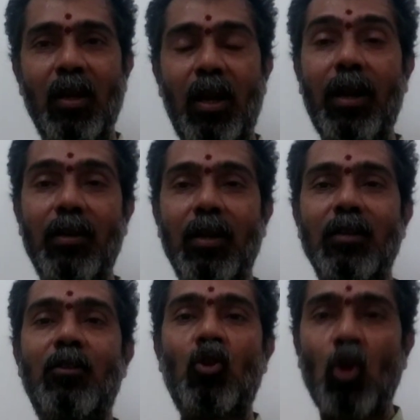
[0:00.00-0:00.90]
and
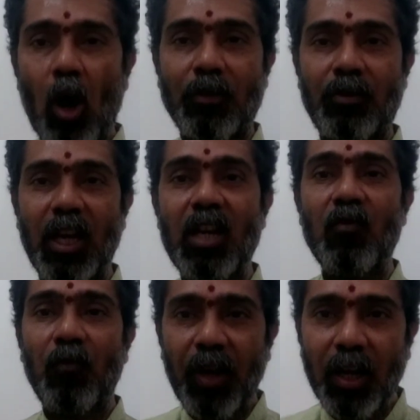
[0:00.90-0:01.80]
start
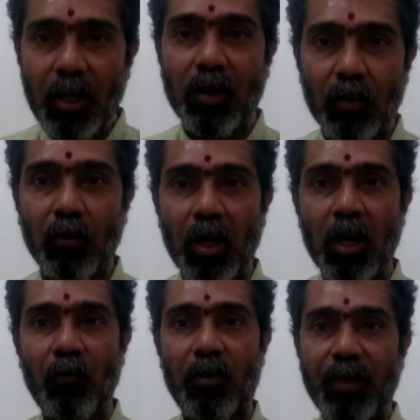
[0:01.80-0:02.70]
invading you
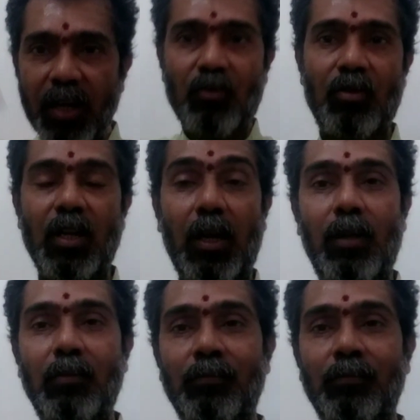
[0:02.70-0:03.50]
from internally,